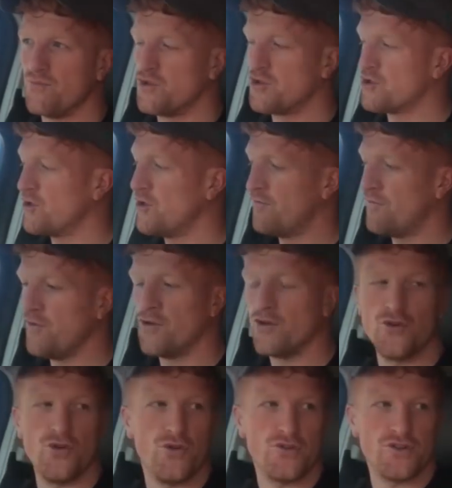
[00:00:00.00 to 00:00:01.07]
screw
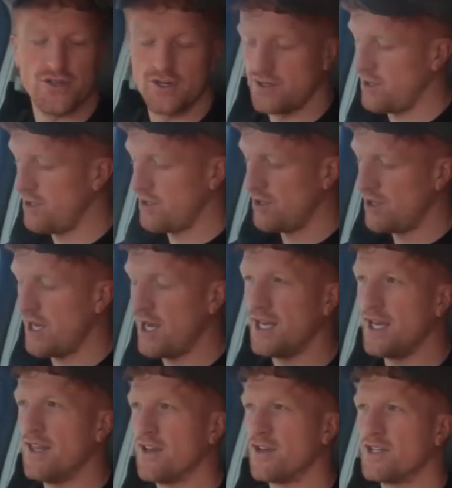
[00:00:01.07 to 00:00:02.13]
four holes at
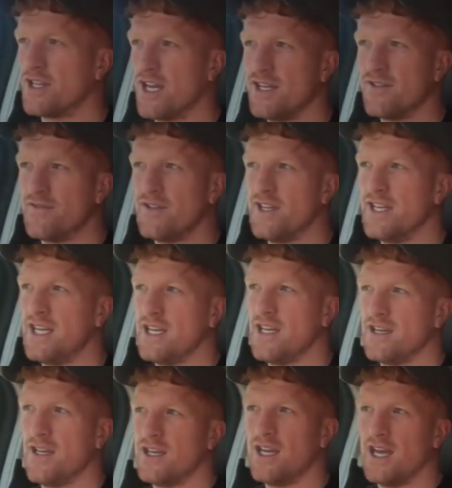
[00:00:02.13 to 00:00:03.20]
either side of the knee
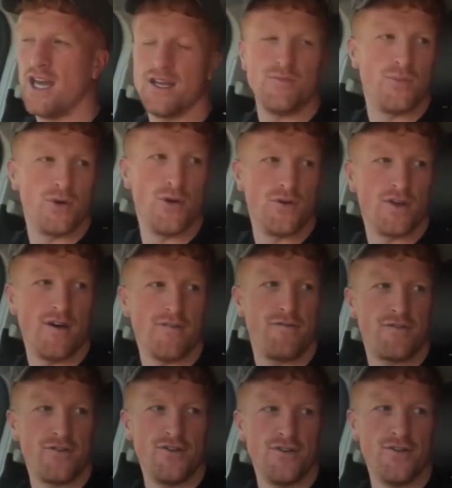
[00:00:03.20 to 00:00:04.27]
and pull
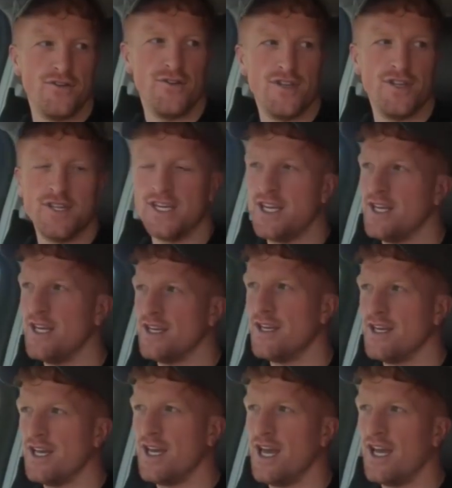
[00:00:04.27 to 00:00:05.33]
that through the knee
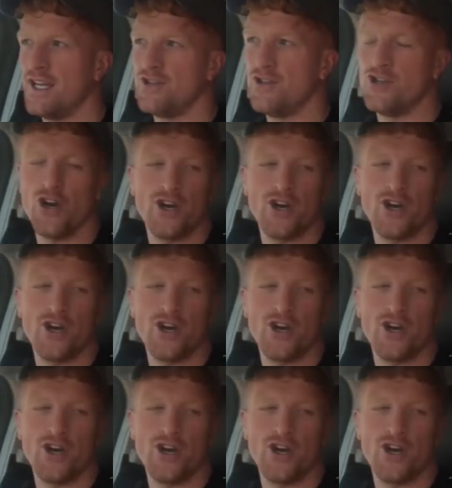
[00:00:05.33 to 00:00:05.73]
and